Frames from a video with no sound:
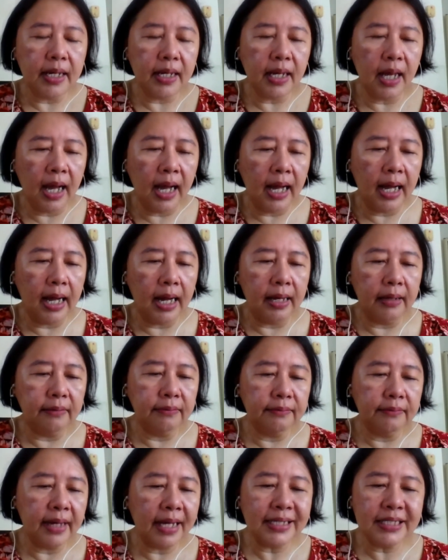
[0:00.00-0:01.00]

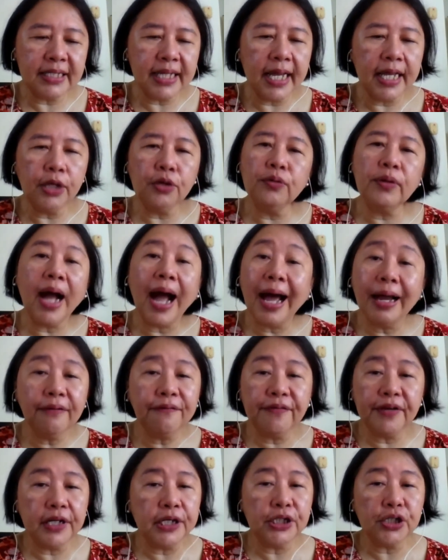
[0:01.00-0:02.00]
let's say you can't
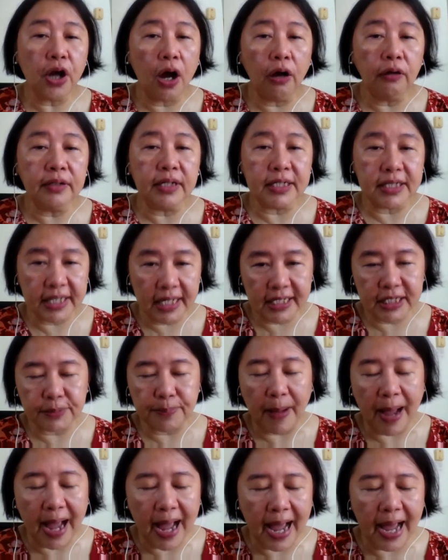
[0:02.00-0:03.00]
finish all the 6
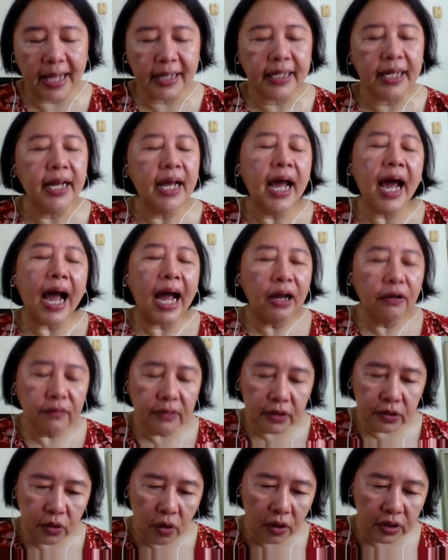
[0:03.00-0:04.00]
parts, I
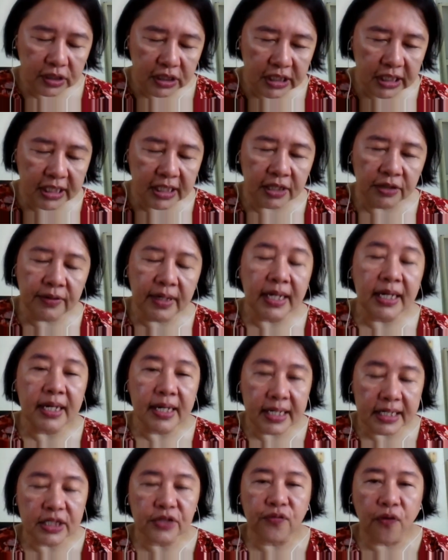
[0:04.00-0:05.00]
will continue in
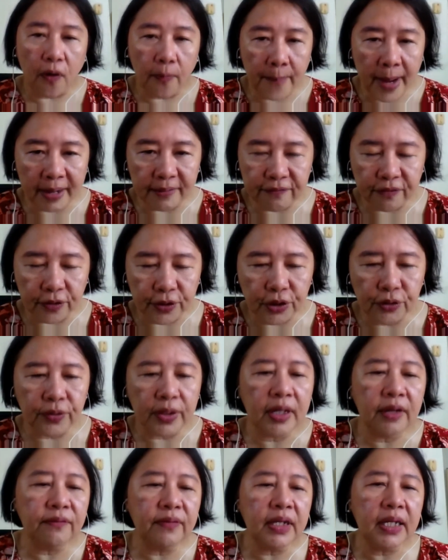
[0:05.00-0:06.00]
this format for you,
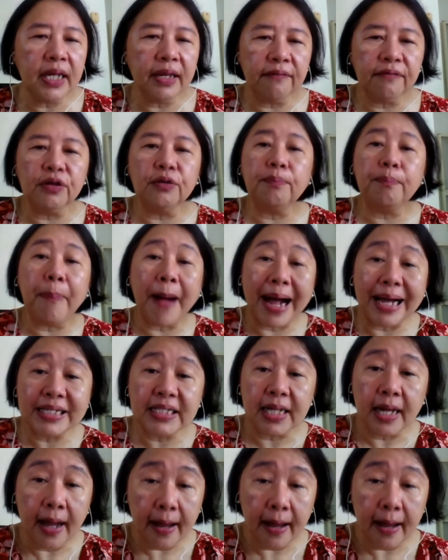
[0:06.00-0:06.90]
even if you pass